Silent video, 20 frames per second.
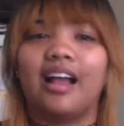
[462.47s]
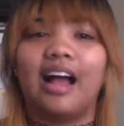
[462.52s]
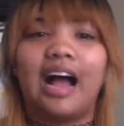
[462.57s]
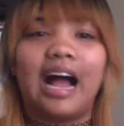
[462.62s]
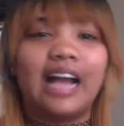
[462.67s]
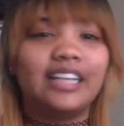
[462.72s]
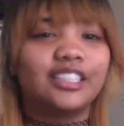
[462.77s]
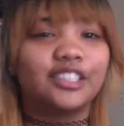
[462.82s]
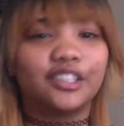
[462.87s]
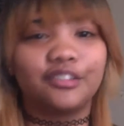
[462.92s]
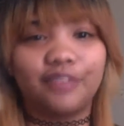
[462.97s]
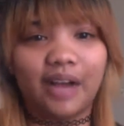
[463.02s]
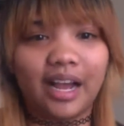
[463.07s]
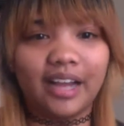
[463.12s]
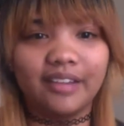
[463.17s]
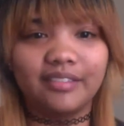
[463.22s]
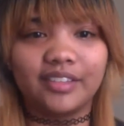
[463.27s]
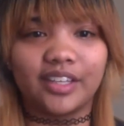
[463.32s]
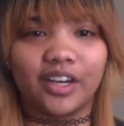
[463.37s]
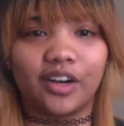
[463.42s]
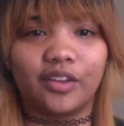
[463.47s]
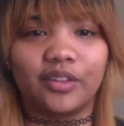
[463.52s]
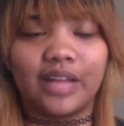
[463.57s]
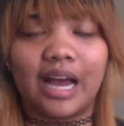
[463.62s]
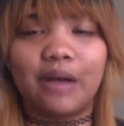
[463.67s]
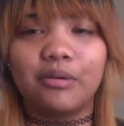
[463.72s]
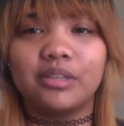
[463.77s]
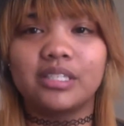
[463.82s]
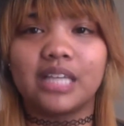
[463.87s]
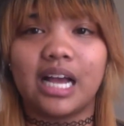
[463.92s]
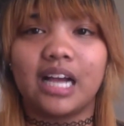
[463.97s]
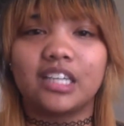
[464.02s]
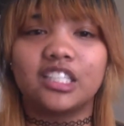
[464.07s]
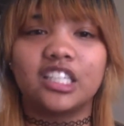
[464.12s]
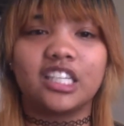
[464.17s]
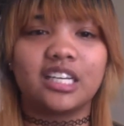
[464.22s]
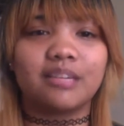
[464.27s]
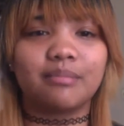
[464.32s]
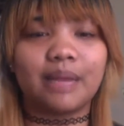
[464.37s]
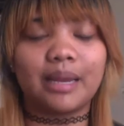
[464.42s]
I survived though. That was
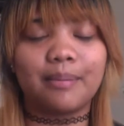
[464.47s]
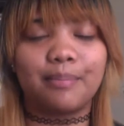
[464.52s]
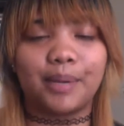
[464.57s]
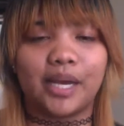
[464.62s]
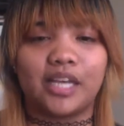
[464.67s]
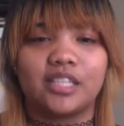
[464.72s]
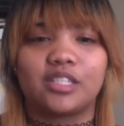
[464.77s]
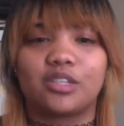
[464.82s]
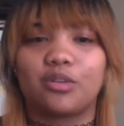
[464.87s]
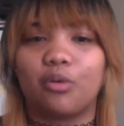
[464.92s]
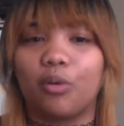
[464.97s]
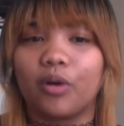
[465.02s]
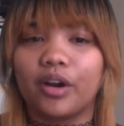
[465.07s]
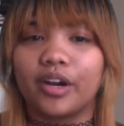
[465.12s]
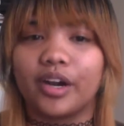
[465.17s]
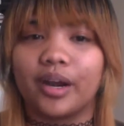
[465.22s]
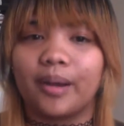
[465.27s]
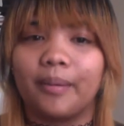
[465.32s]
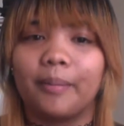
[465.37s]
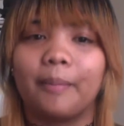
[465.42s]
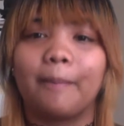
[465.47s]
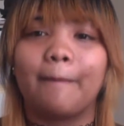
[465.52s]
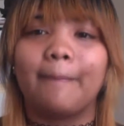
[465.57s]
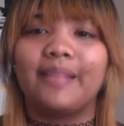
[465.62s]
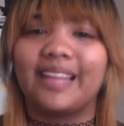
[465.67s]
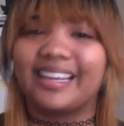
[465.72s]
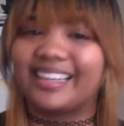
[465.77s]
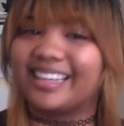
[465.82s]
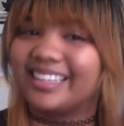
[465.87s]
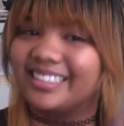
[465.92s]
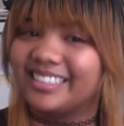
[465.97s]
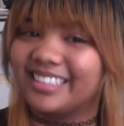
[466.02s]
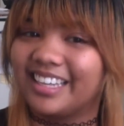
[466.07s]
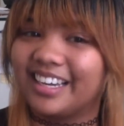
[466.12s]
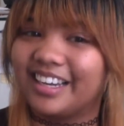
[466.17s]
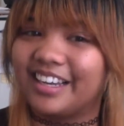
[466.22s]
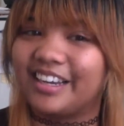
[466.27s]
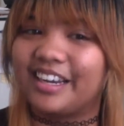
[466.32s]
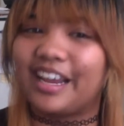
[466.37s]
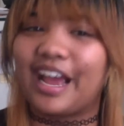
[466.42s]
actually my best quarter. Like I
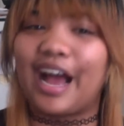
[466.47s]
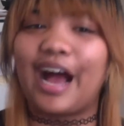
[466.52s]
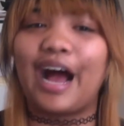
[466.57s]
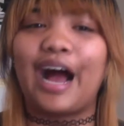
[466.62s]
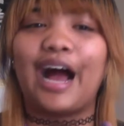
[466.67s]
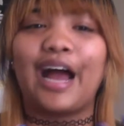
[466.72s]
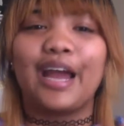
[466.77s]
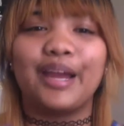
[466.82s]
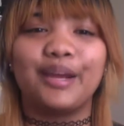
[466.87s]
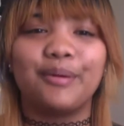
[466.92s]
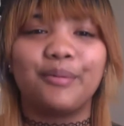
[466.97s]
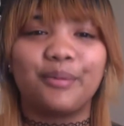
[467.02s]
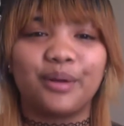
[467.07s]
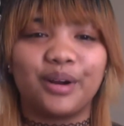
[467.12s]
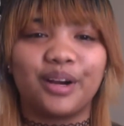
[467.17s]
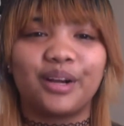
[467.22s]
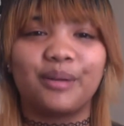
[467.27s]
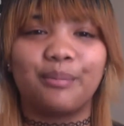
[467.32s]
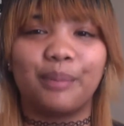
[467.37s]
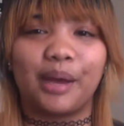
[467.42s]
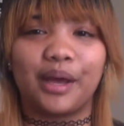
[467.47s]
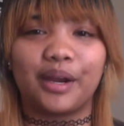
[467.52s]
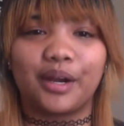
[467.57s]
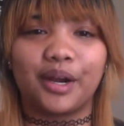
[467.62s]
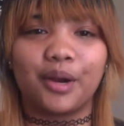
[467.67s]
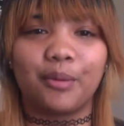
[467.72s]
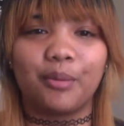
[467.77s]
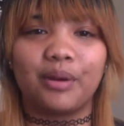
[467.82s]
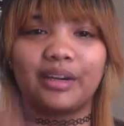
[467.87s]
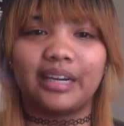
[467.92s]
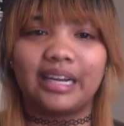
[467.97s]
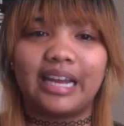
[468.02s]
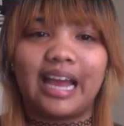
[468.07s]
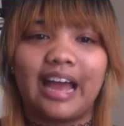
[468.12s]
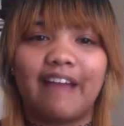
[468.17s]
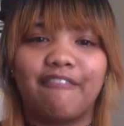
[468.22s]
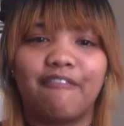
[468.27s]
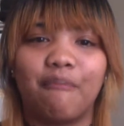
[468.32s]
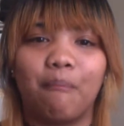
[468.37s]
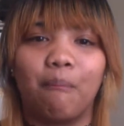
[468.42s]
said, I work better when I
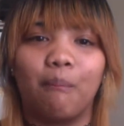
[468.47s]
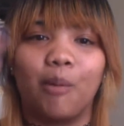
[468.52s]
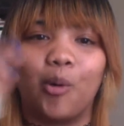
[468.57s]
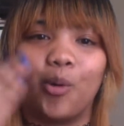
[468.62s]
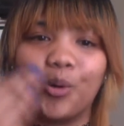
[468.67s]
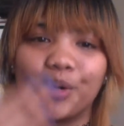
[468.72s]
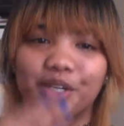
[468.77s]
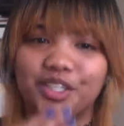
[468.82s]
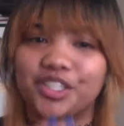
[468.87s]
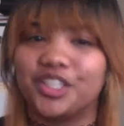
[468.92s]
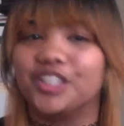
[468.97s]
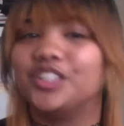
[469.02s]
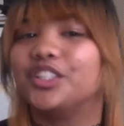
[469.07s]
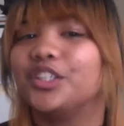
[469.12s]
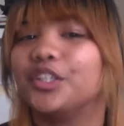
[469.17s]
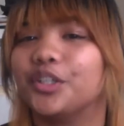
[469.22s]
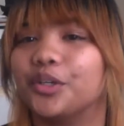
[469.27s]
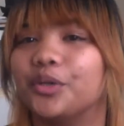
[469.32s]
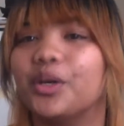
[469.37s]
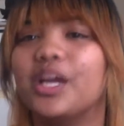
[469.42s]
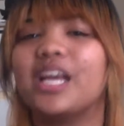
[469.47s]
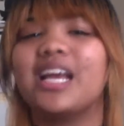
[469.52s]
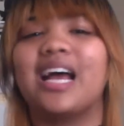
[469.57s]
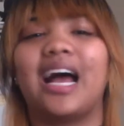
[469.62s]
have more to do.